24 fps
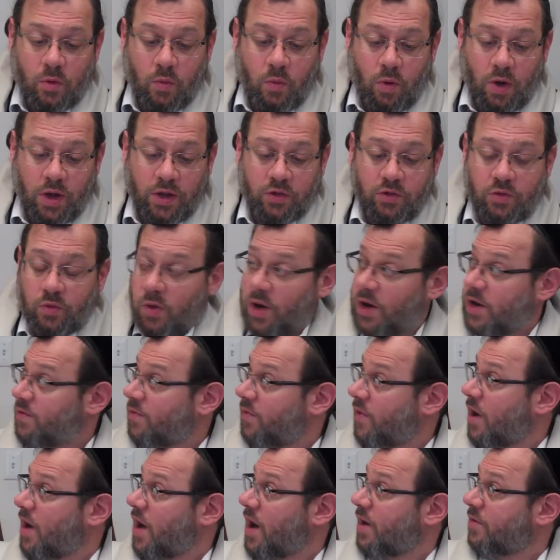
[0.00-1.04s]

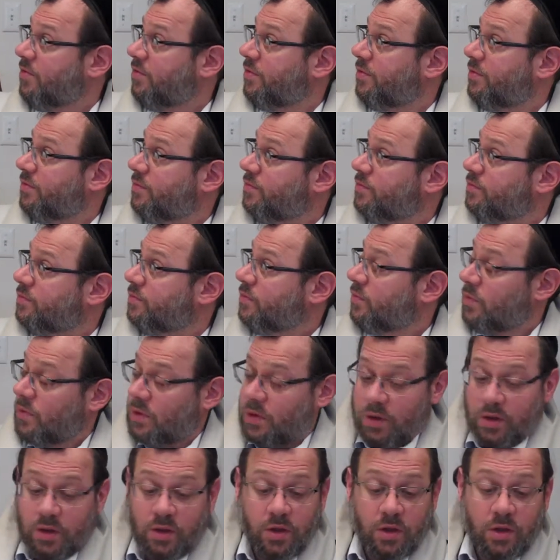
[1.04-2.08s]
125
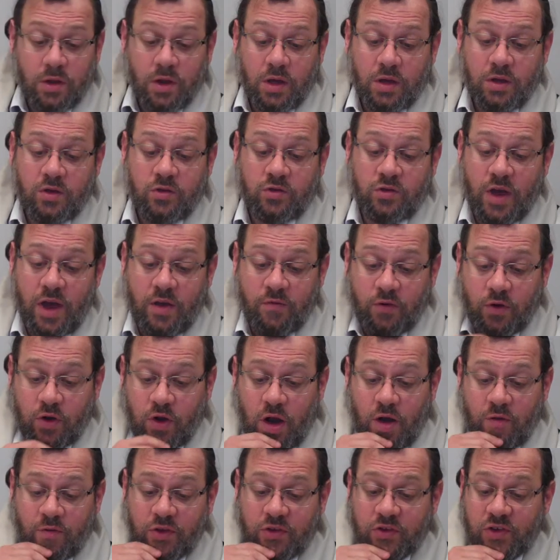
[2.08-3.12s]
in the Sefer
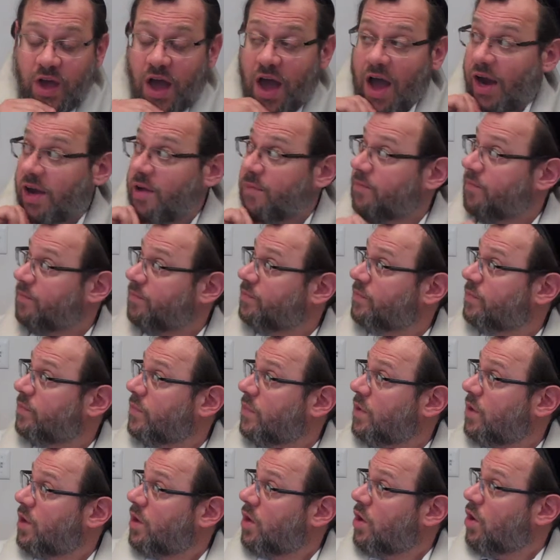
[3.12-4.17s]
Chofetz Chaim.
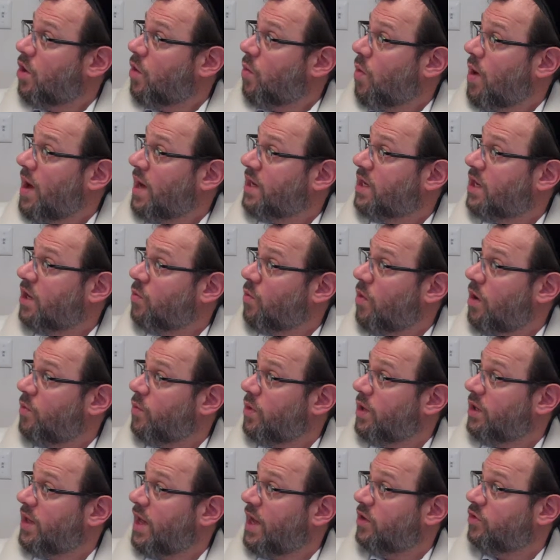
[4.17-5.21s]
When can one
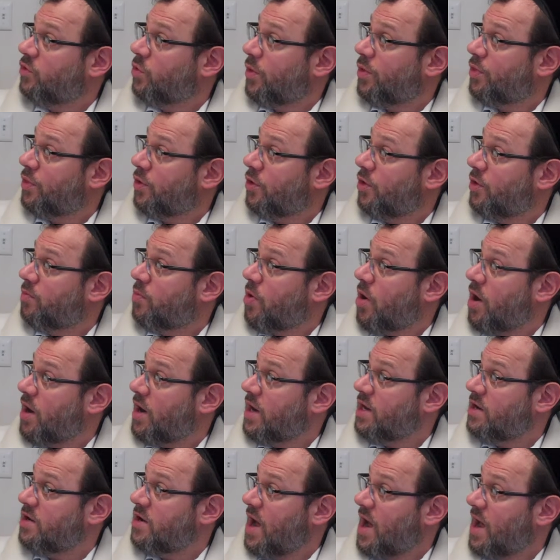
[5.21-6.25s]
relate to a third
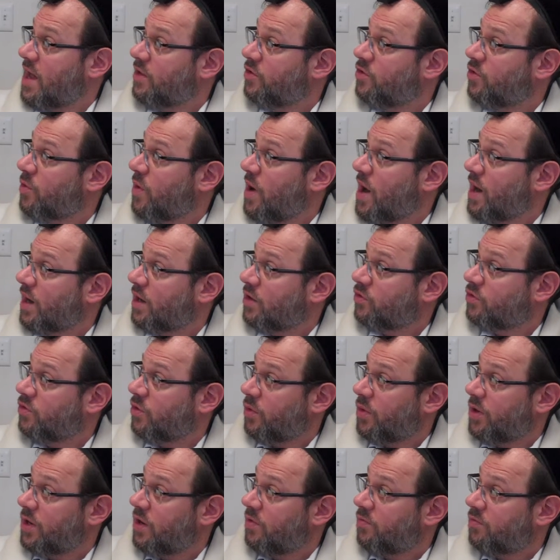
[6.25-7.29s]
party
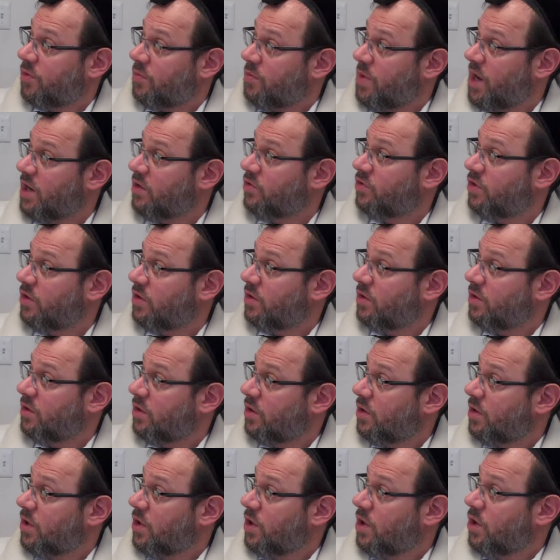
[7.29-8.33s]
non-derogatory information
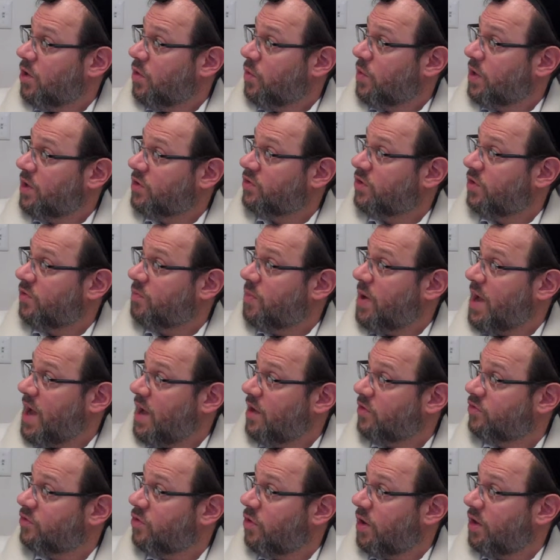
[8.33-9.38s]
which, if
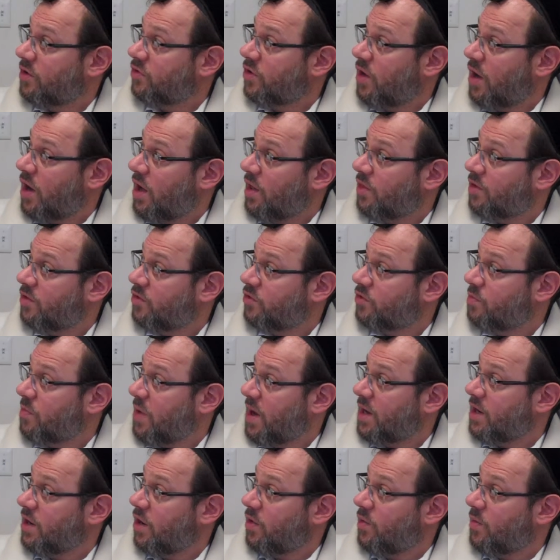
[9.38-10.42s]
passed on to others,
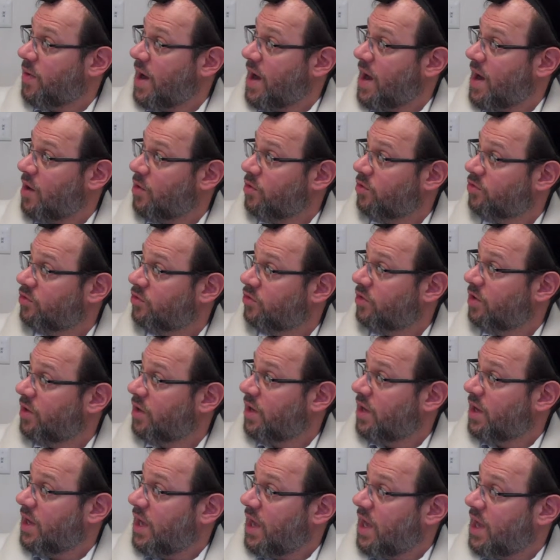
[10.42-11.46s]
might arouse
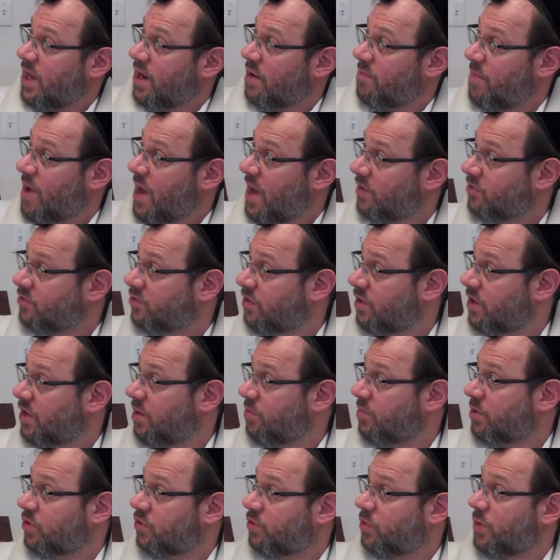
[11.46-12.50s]

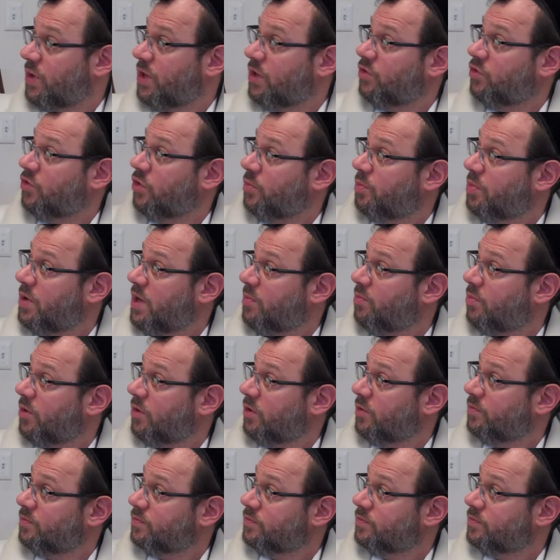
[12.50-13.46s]
animosity between two people?